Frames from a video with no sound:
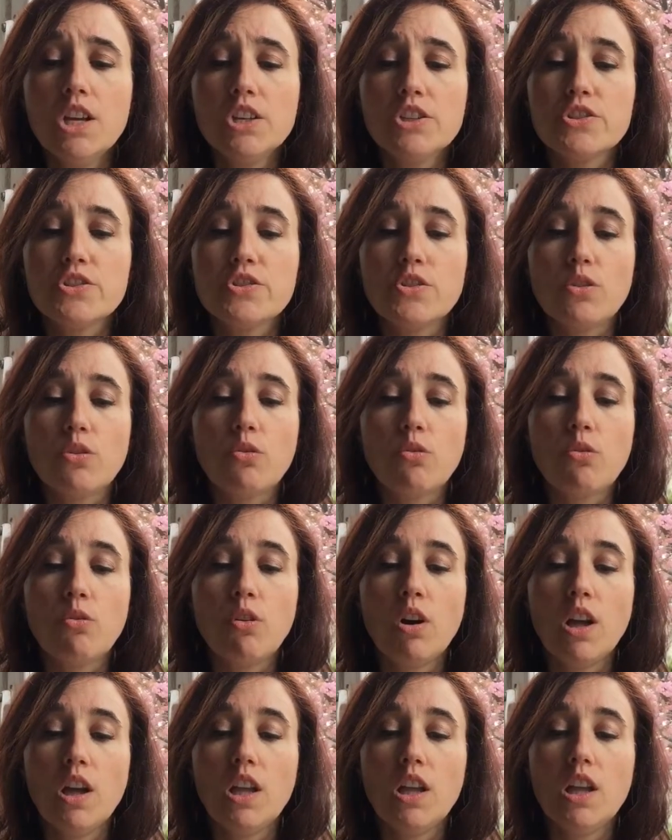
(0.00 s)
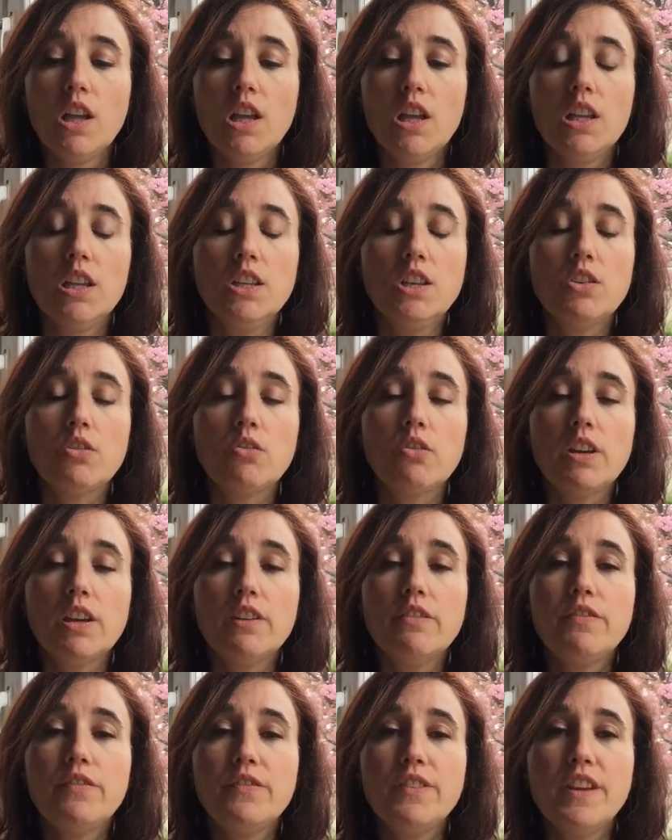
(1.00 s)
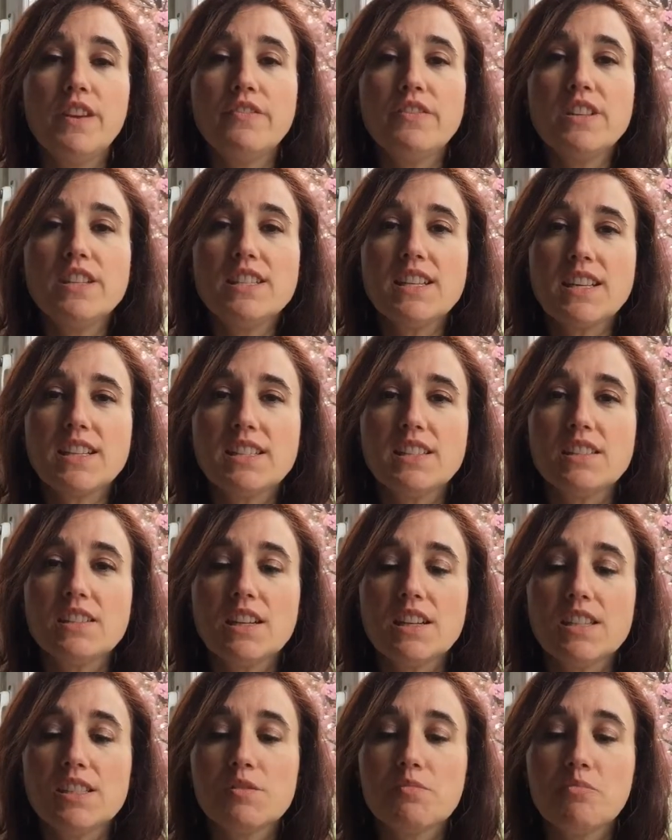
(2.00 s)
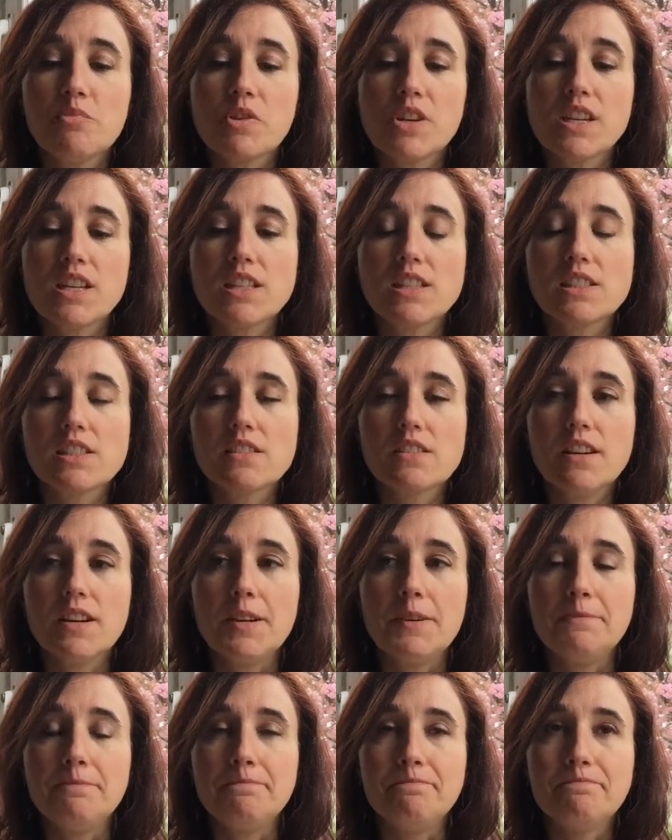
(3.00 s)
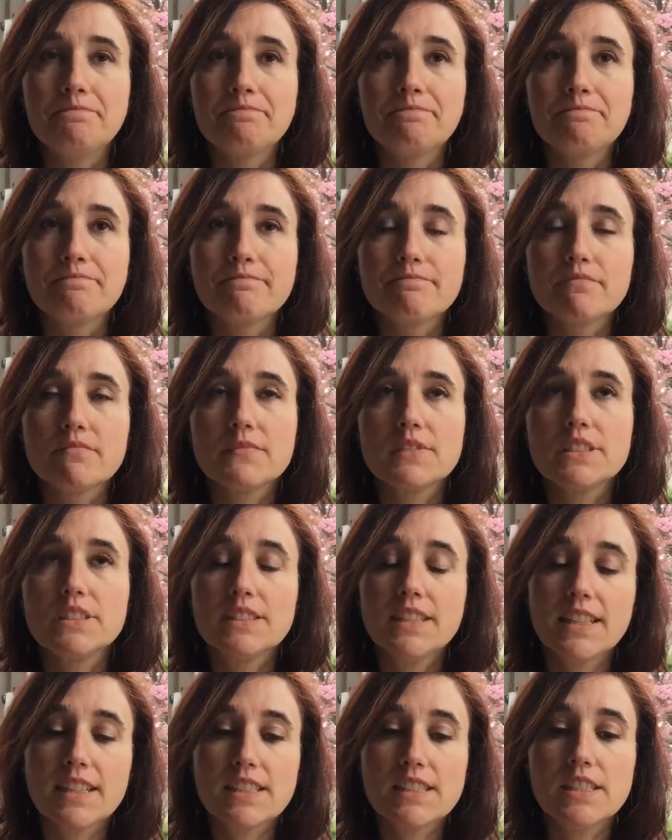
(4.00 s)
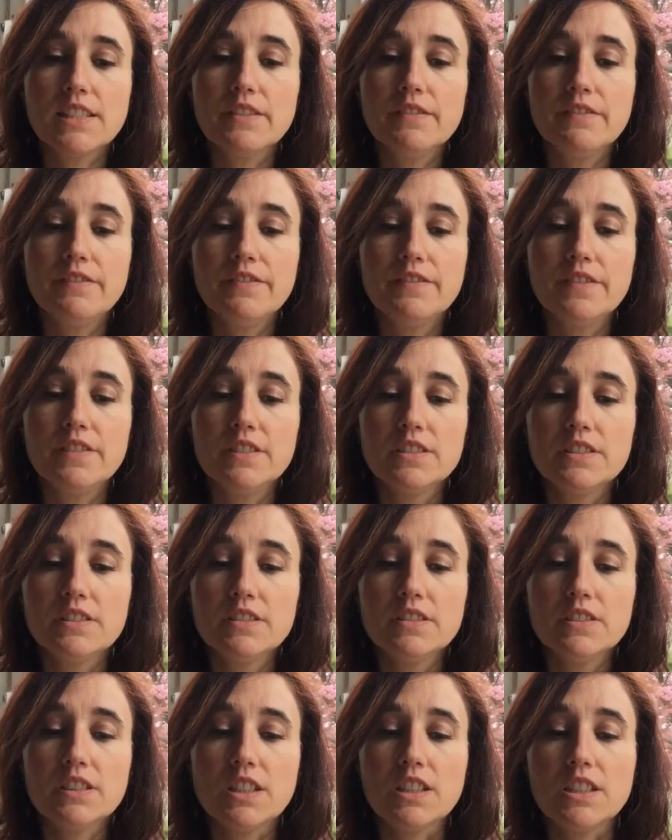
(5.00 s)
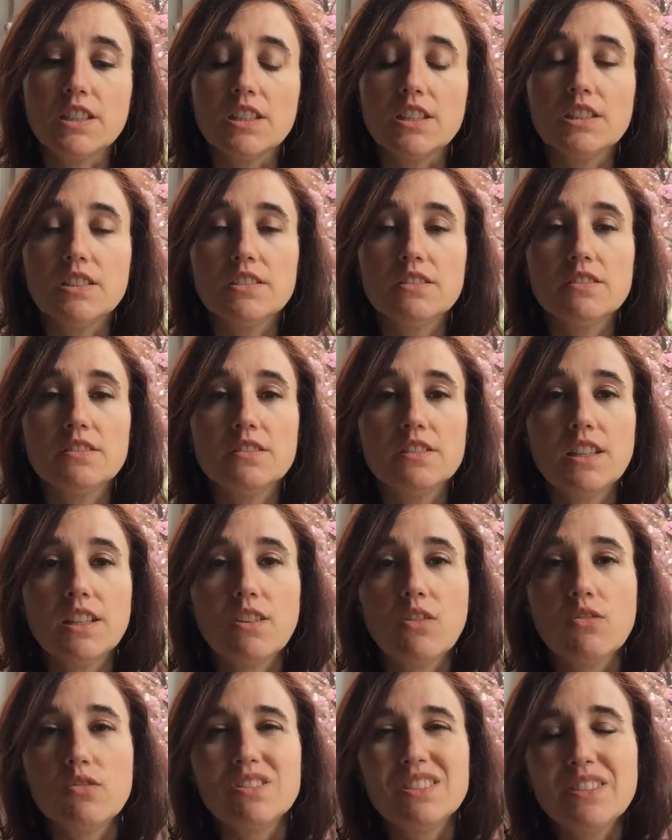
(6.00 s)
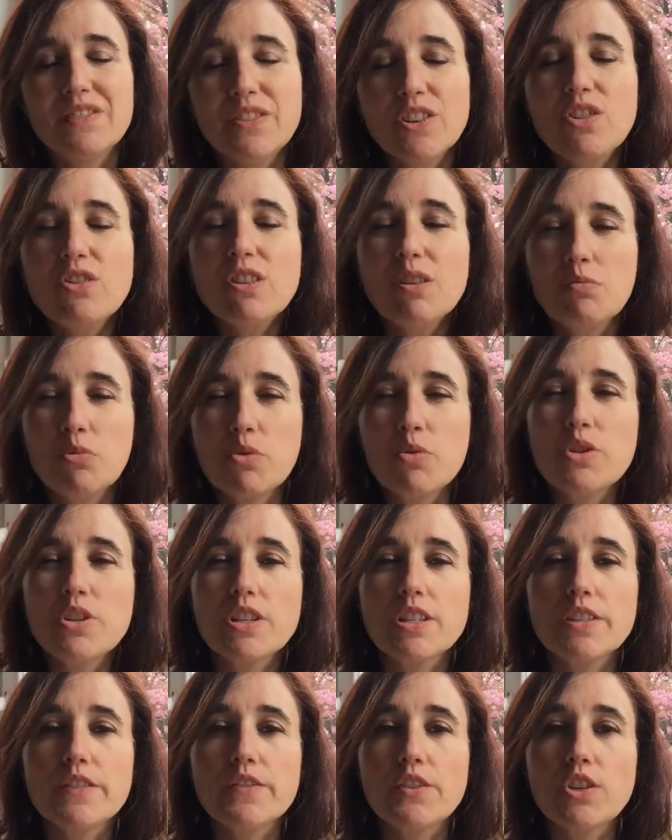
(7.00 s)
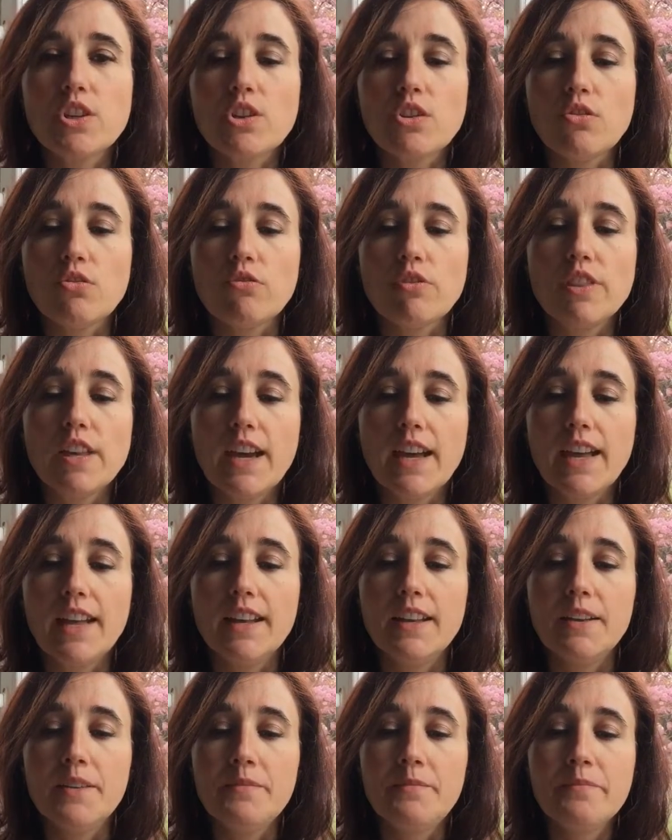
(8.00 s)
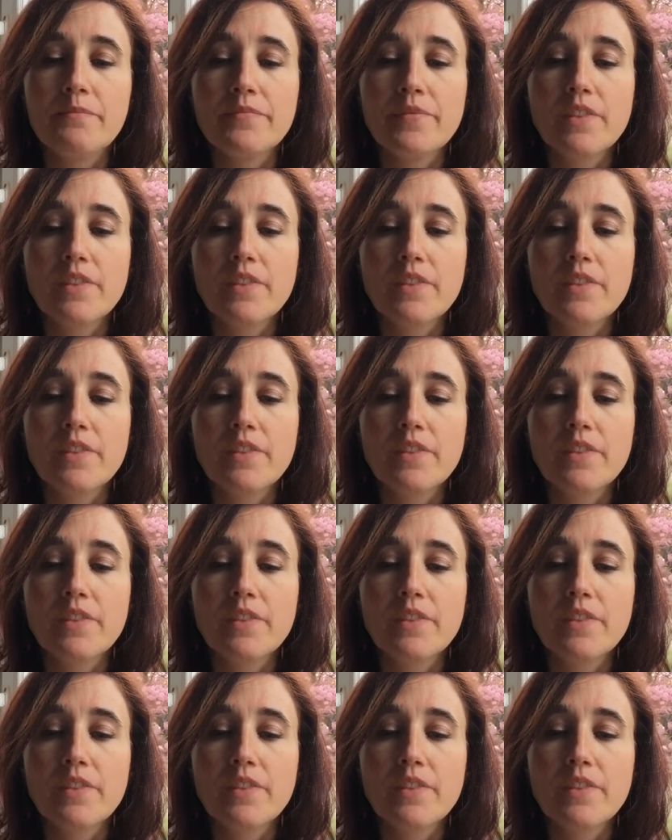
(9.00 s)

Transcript: So if this exercise brings negative or difficult emotions for you, then